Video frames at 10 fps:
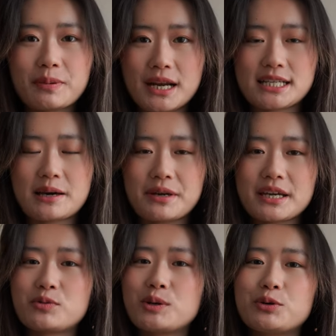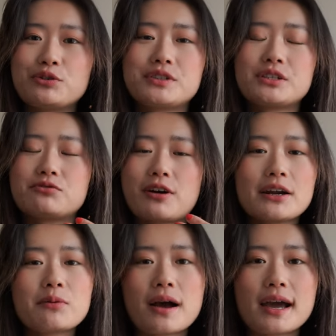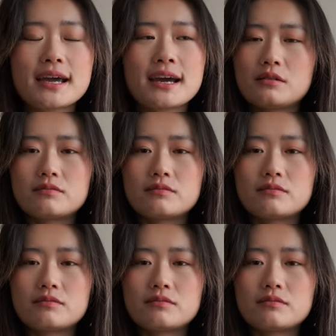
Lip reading: pandemic. We moved in right away.